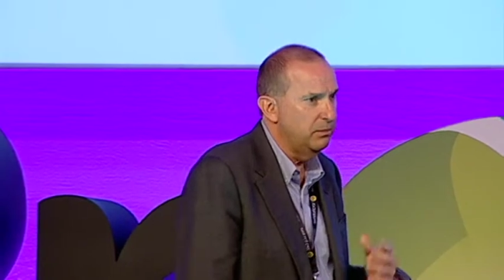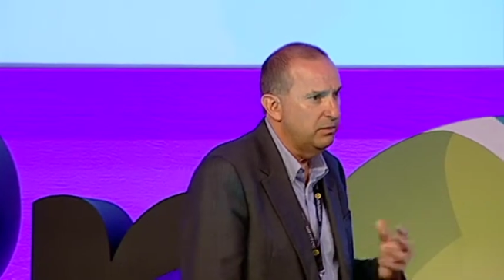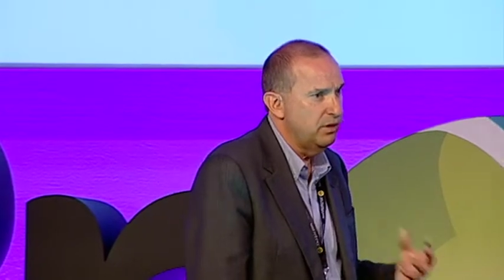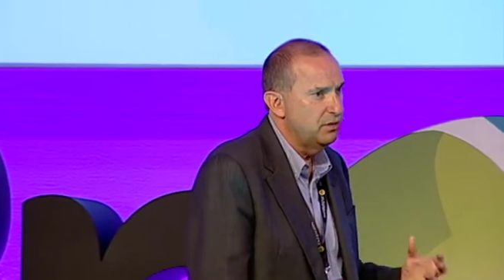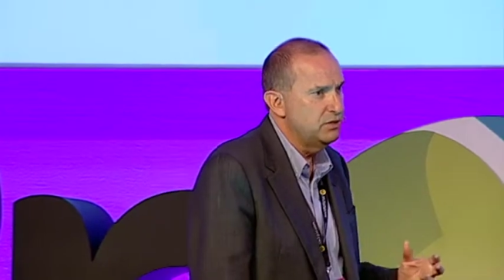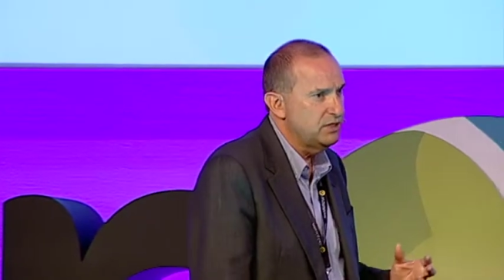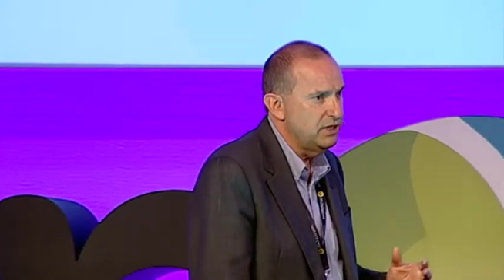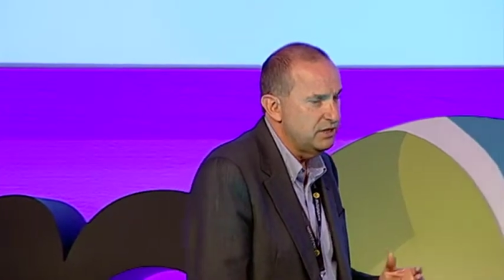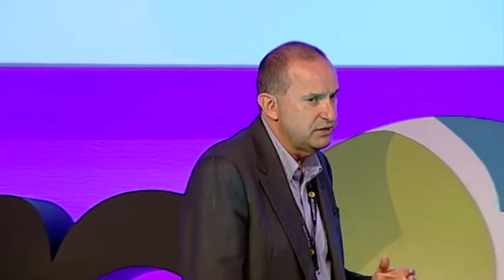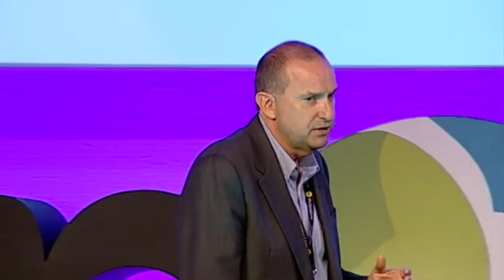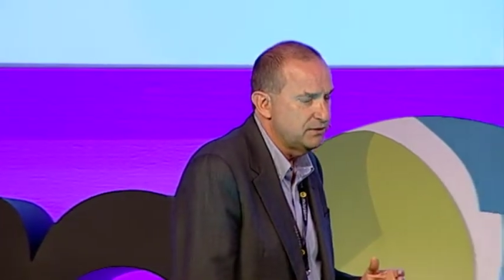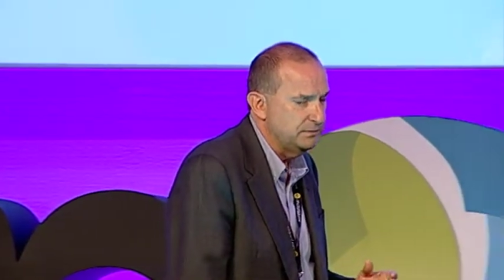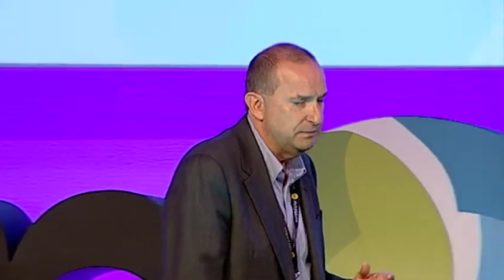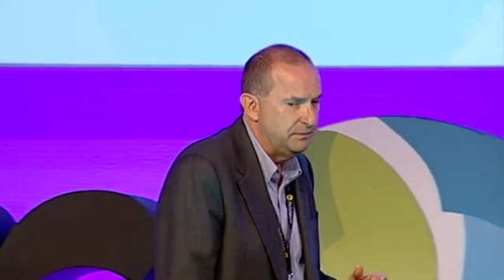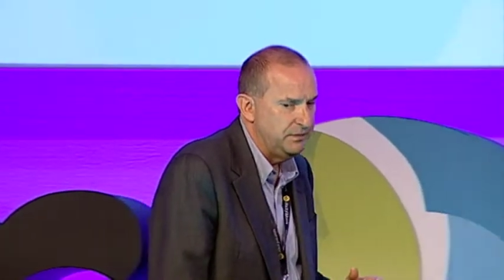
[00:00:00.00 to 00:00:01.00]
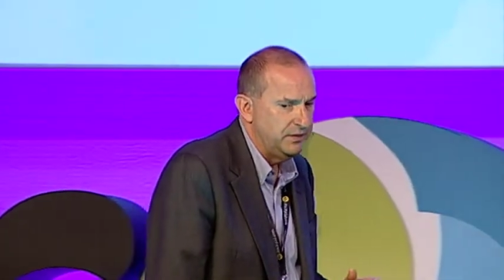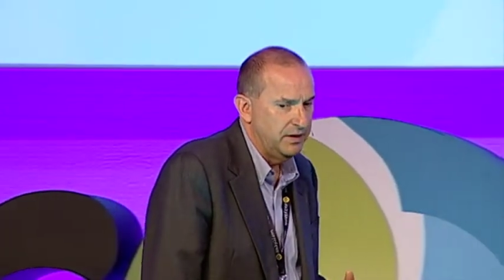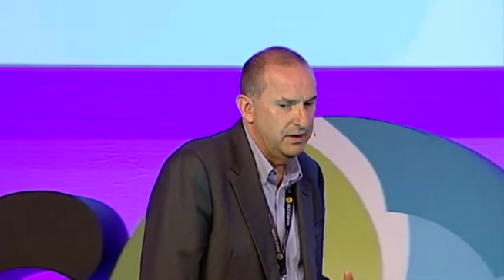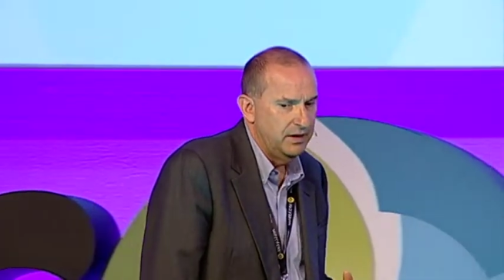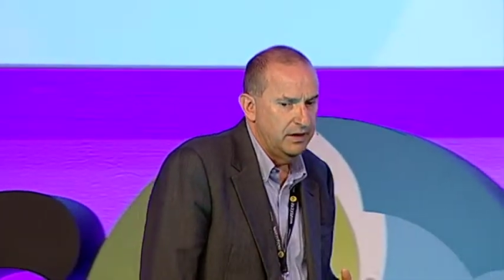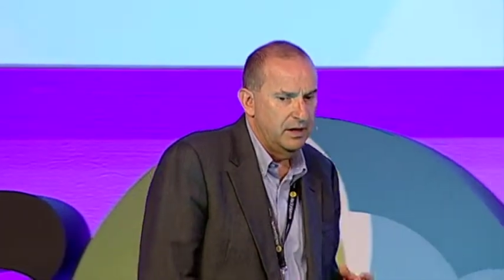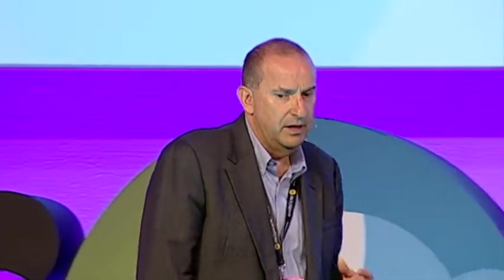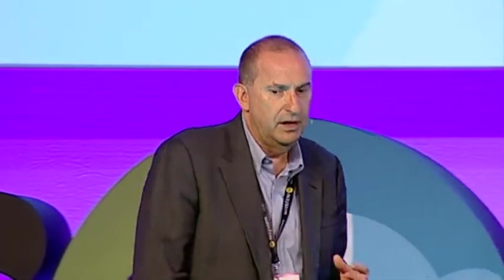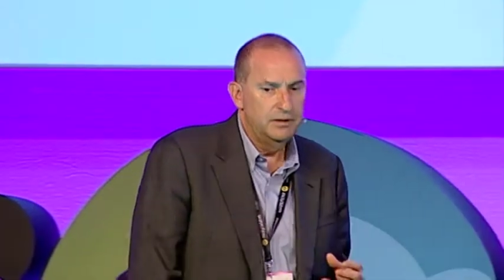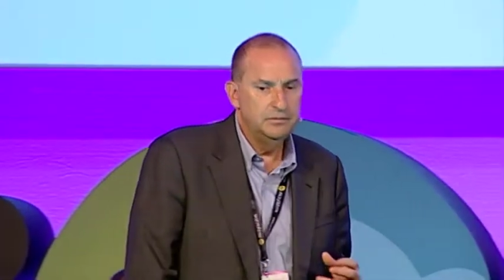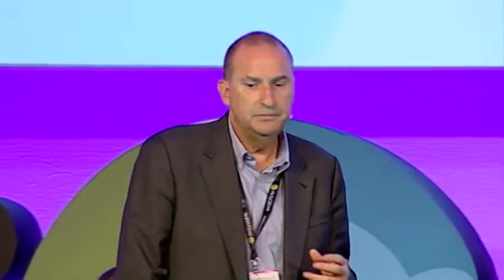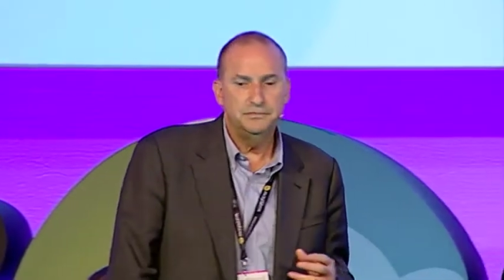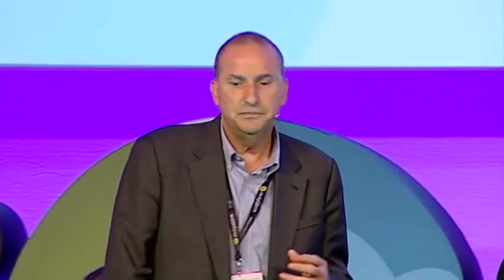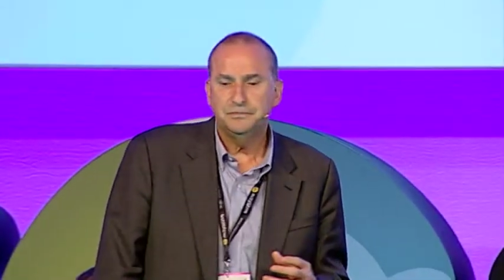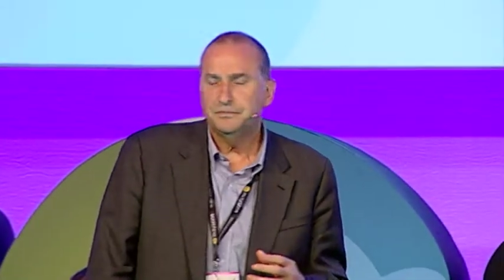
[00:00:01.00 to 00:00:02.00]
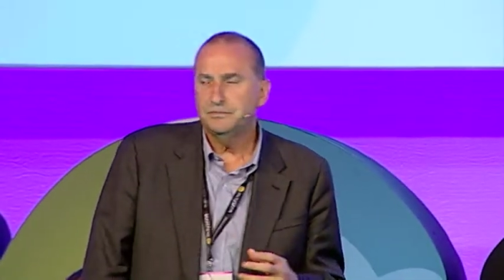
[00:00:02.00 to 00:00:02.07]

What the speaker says: process. And